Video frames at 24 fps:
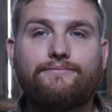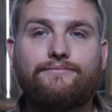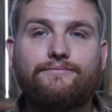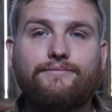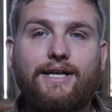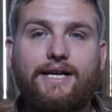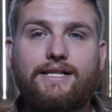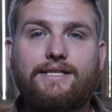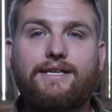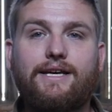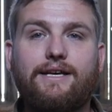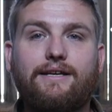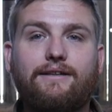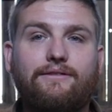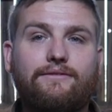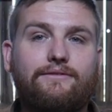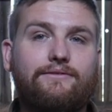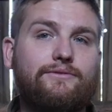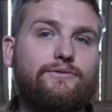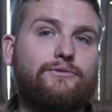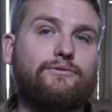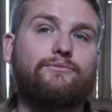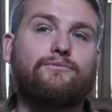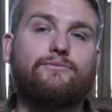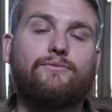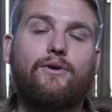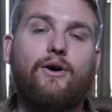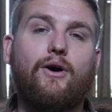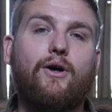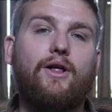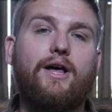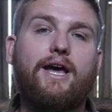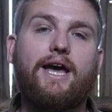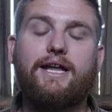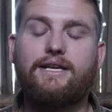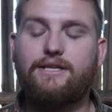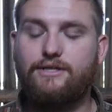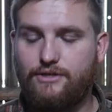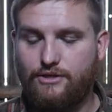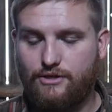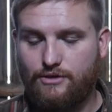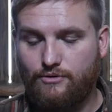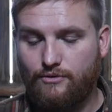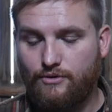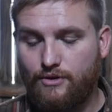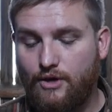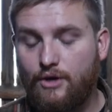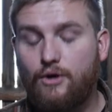That's it. All I had to
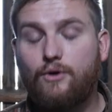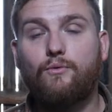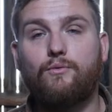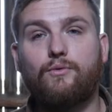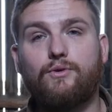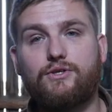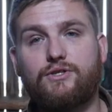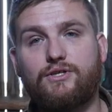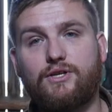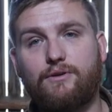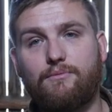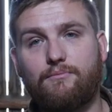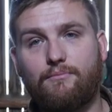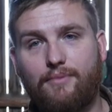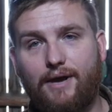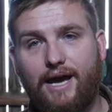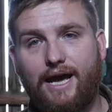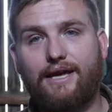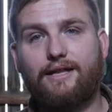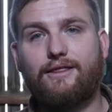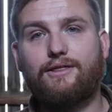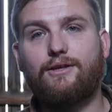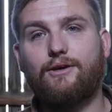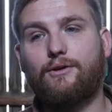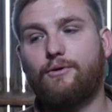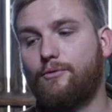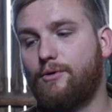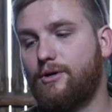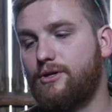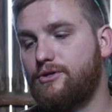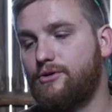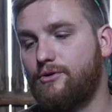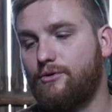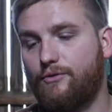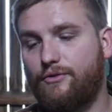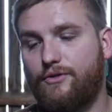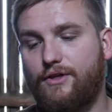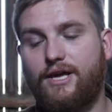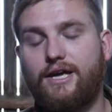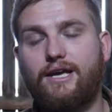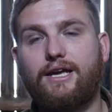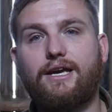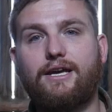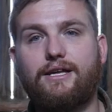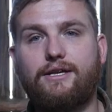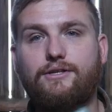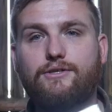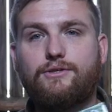do was send back the original
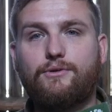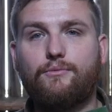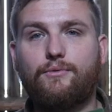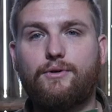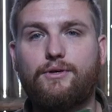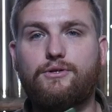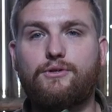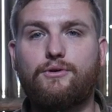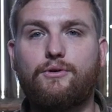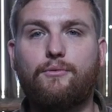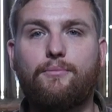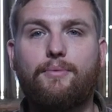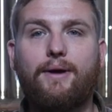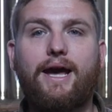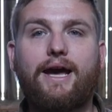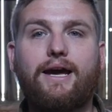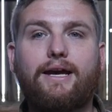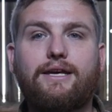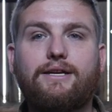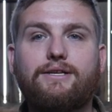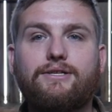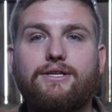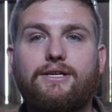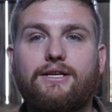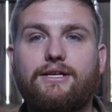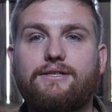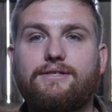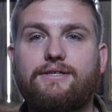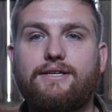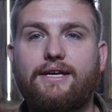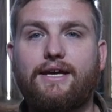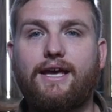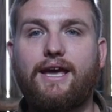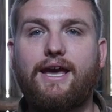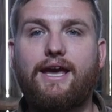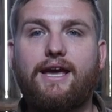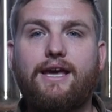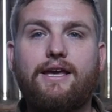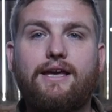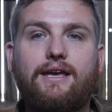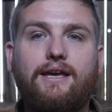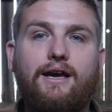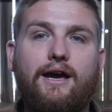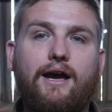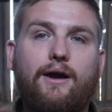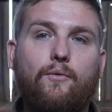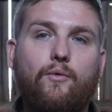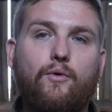thing in its original packaging and saying, hey,
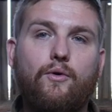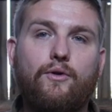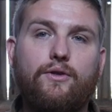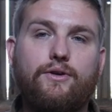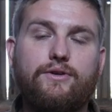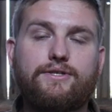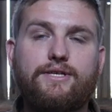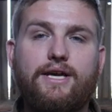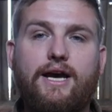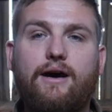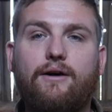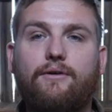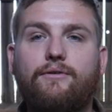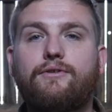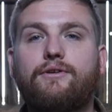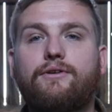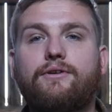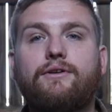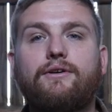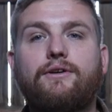I wore this out.